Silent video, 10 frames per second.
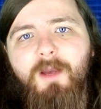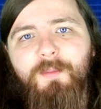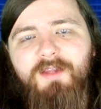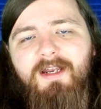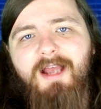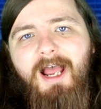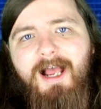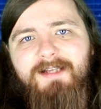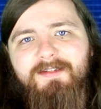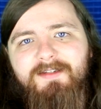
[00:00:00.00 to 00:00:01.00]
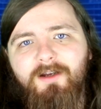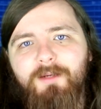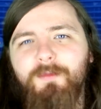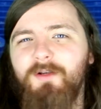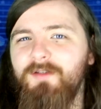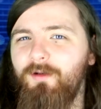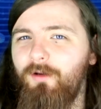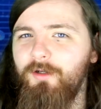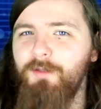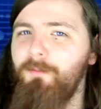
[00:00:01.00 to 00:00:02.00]
but then as time goes
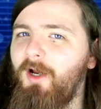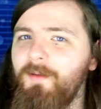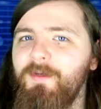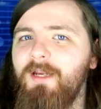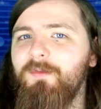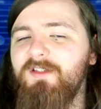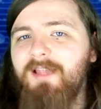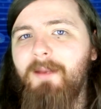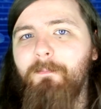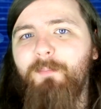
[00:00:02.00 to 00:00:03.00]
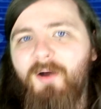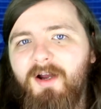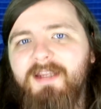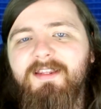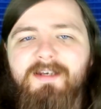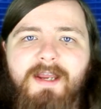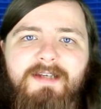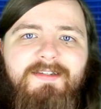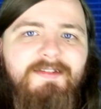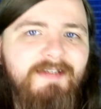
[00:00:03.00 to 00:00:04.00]
along, you might be able to then buy the
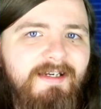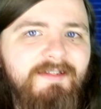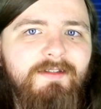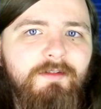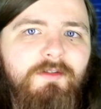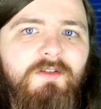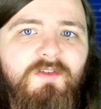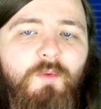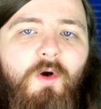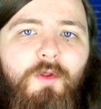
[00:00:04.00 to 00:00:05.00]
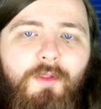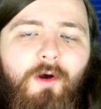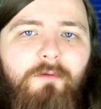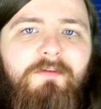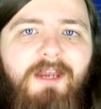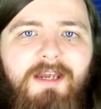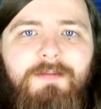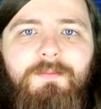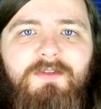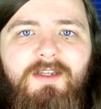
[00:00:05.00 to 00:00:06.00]
next season's worth of games.